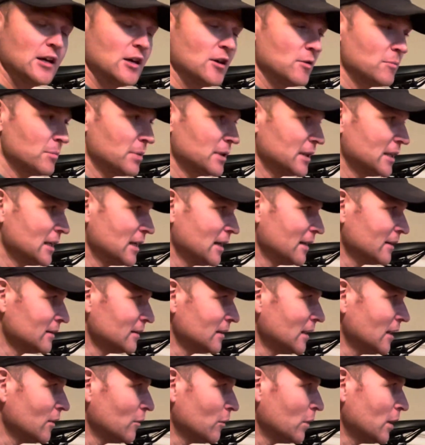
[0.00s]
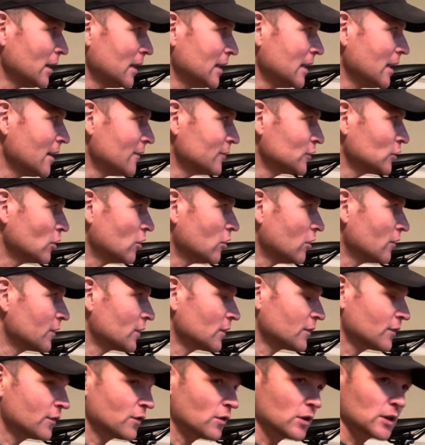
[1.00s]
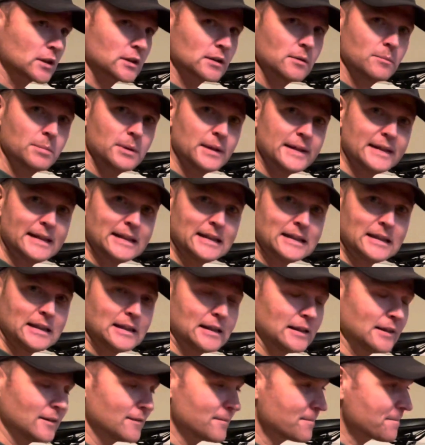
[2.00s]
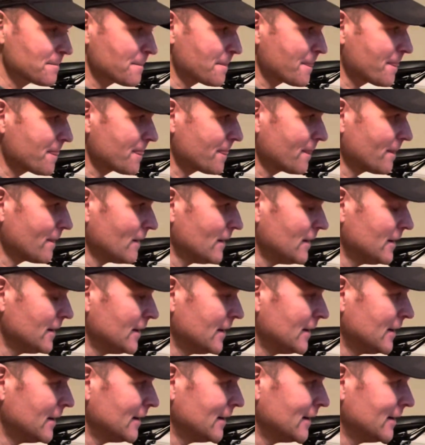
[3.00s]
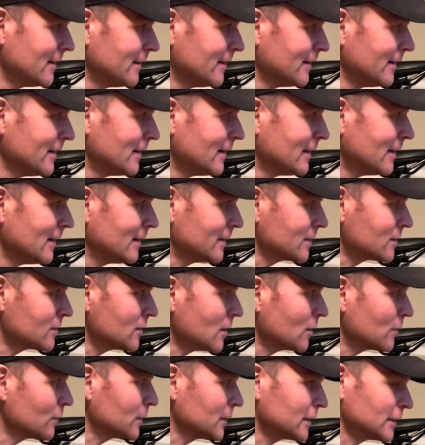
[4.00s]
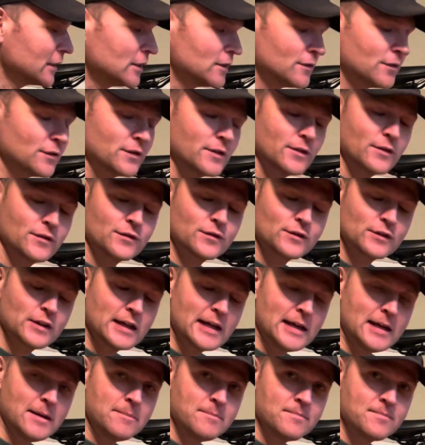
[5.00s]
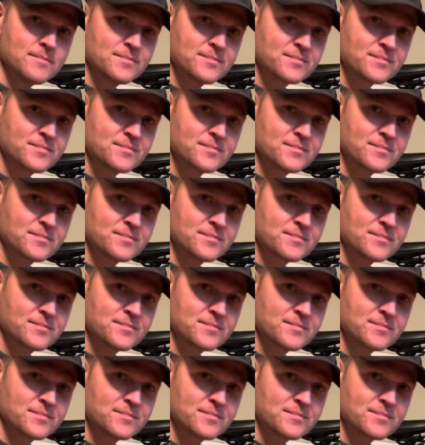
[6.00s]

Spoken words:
but then I thought, well, I'd have to over fork the bike, and it's not really good for the frame.